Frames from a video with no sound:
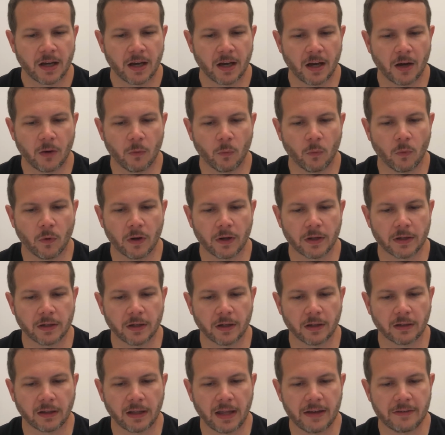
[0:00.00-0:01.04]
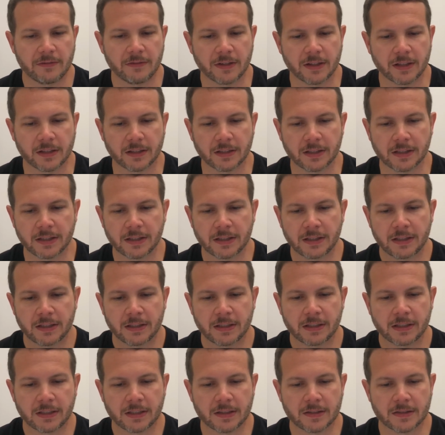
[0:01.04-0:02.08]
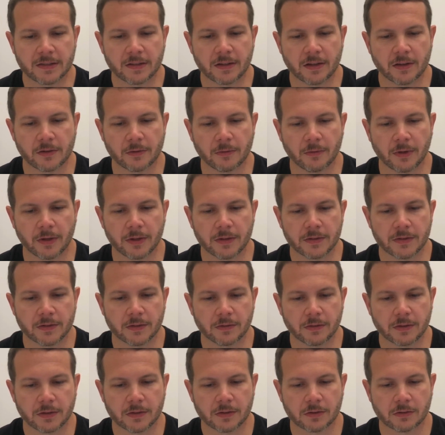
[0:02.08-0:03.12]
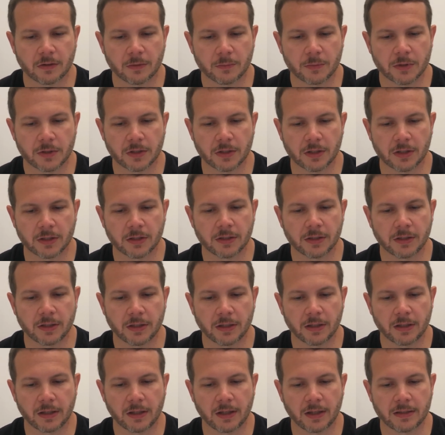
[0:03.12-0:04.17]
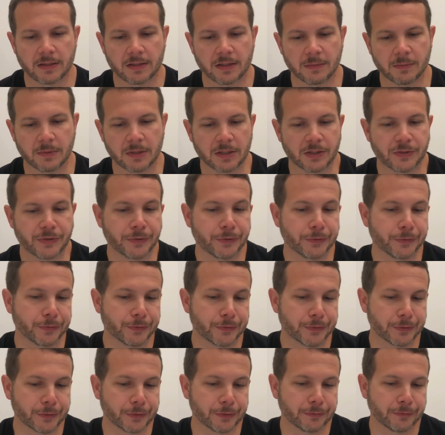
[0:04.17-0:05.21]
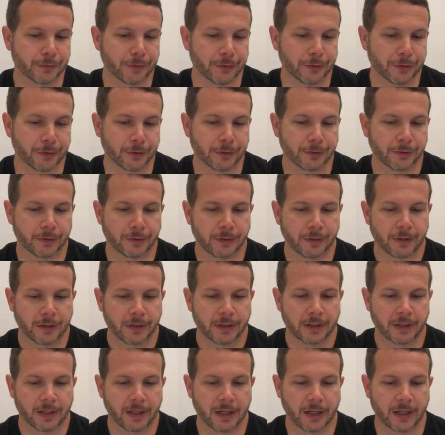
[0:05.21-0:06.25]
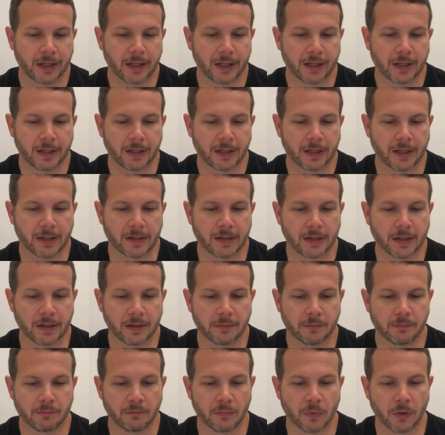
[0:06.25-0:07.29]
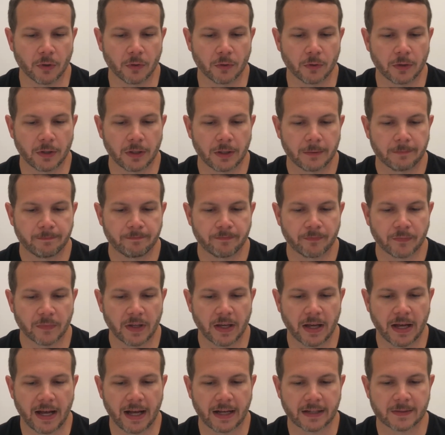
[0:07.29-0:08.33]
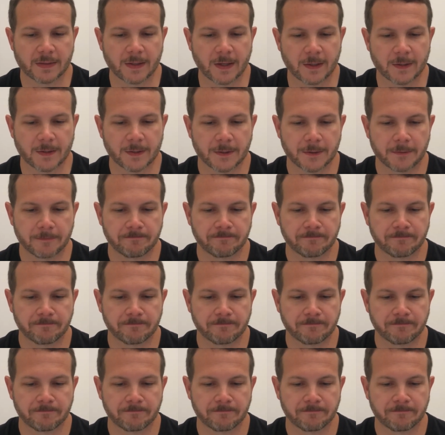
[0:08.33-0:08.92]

111 is another one. So description, DB2 server, and then mode access.